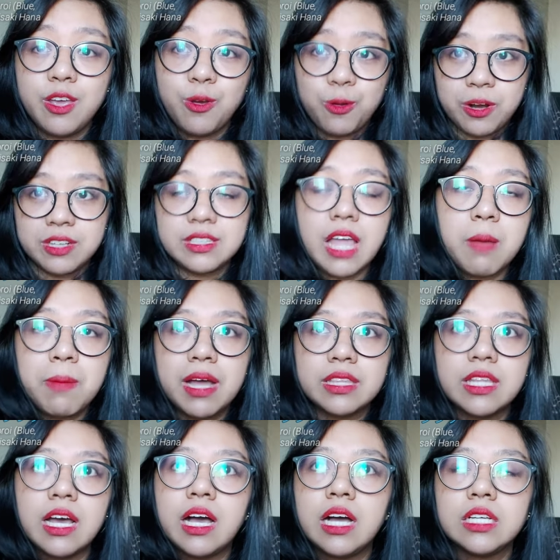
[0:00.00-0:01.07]
or
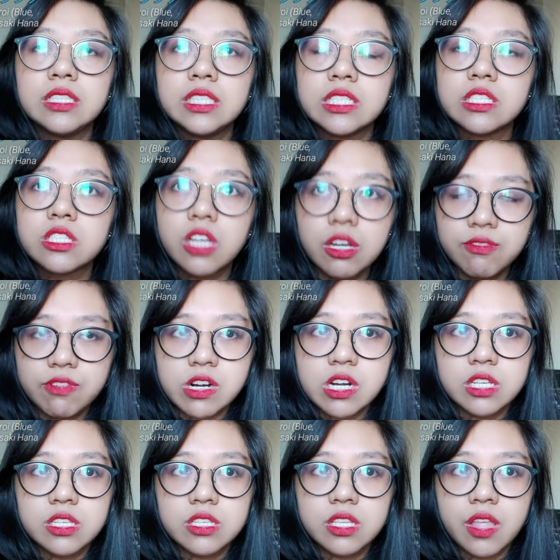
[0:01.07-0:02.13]
Tabata
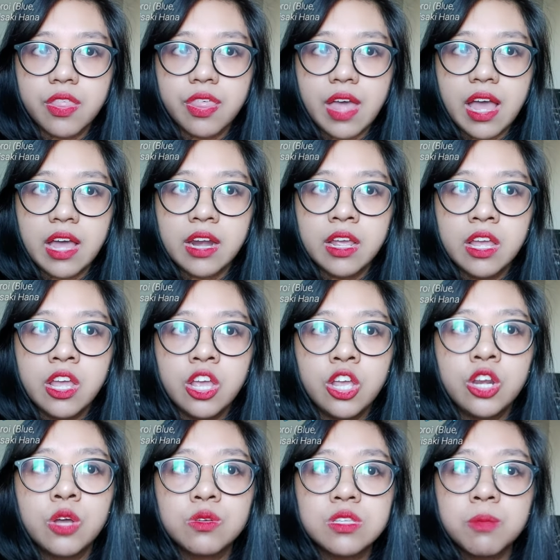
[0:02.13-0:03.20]
discovers that,
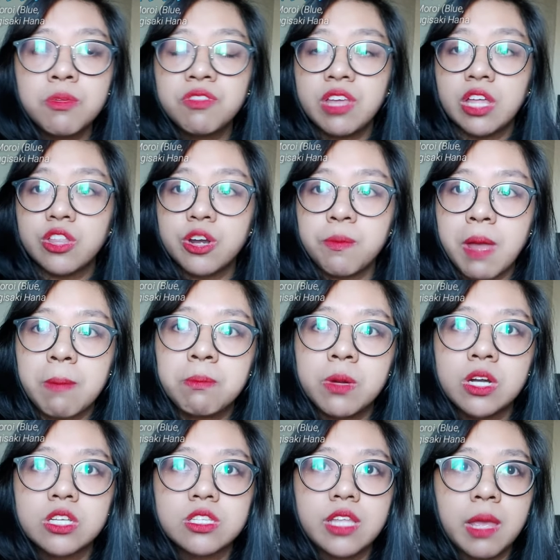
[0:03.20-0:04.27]
you know, some of the other
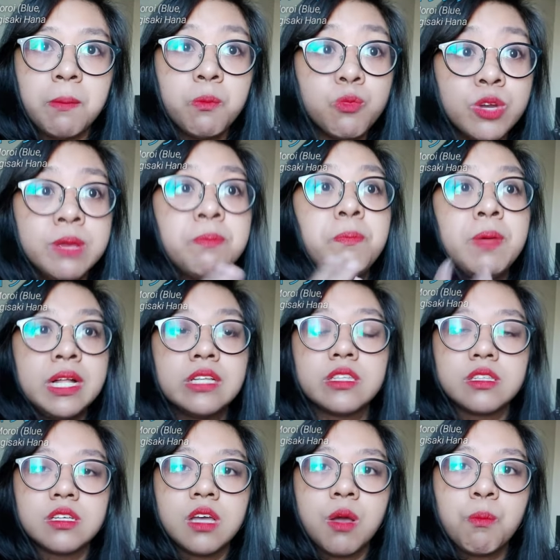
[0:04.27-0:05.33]
members, they
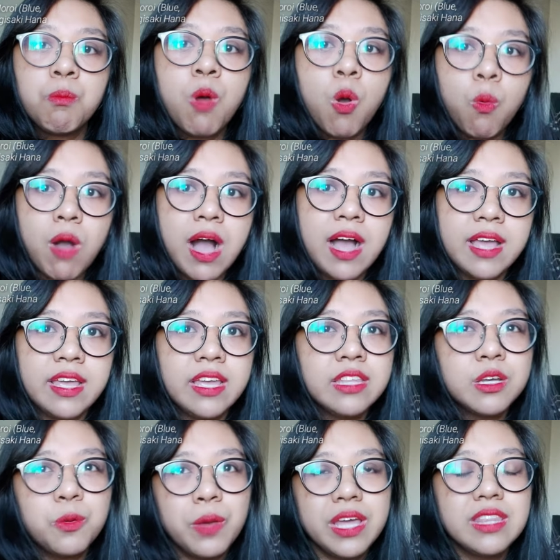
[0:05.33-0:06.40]
rebuilt Moai
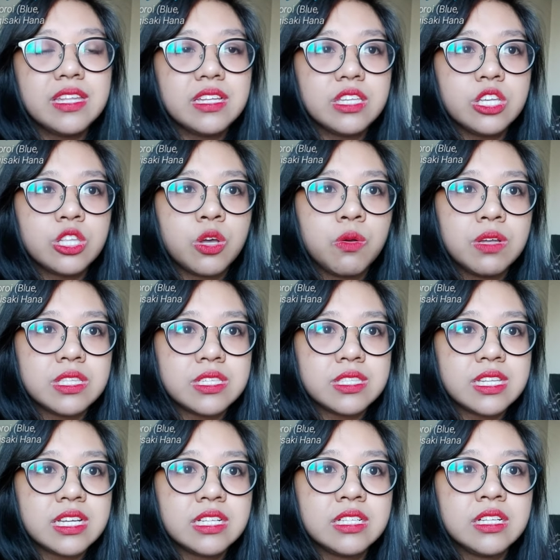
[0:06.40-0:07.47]
in a way that, you know, it's
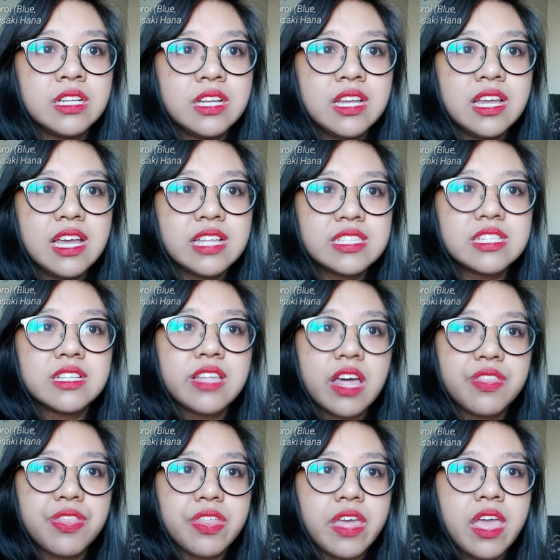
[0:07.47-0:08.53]
still
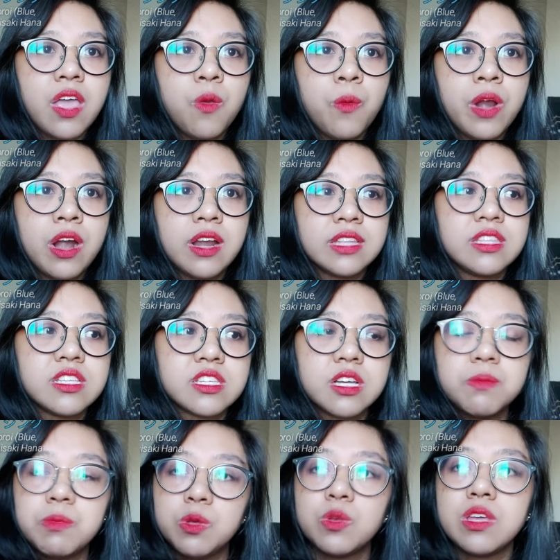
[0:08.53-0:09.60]
that thing where it does
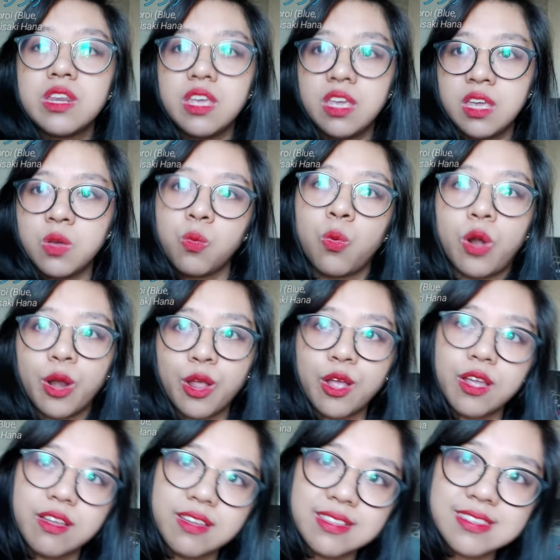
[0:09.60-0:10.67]
community work
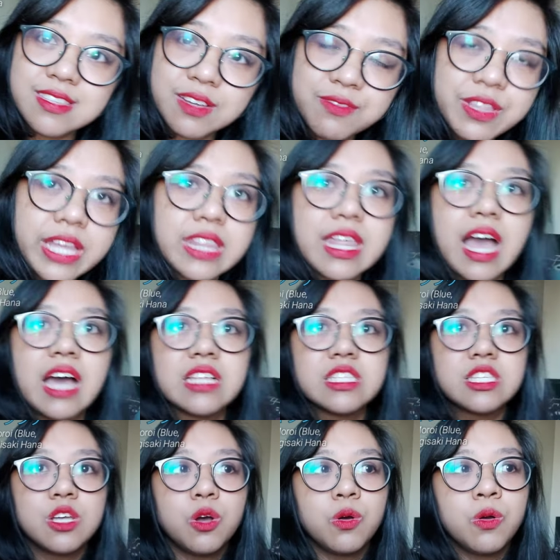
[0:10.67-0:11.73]
and stuff like
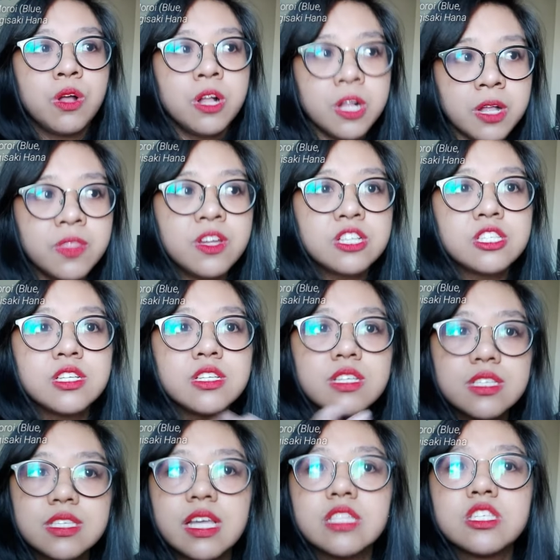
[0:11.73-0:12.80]
that. So there's still
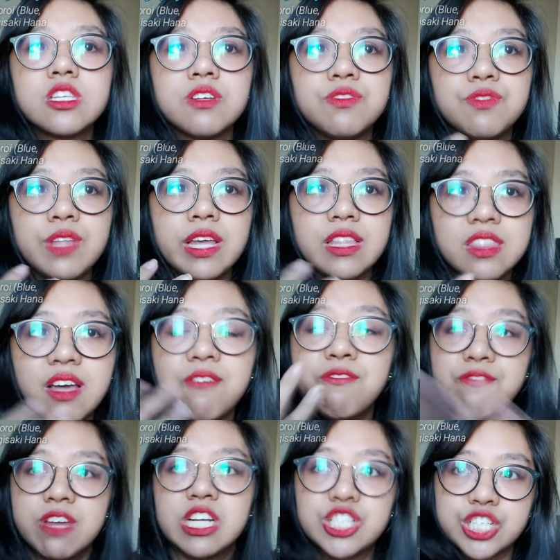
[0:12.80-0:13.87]
a sense of, like, the
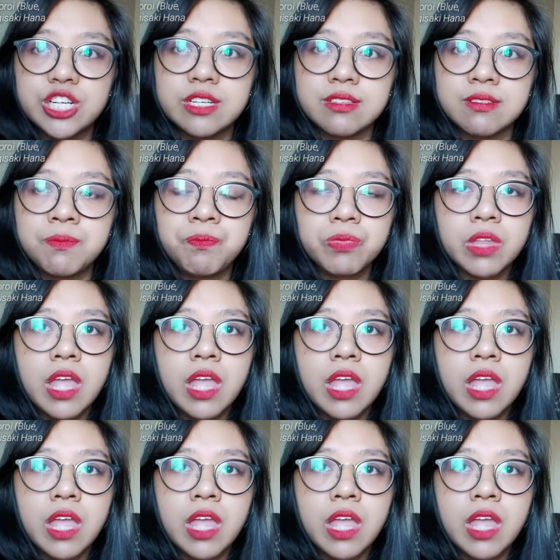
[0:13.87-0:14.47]
vision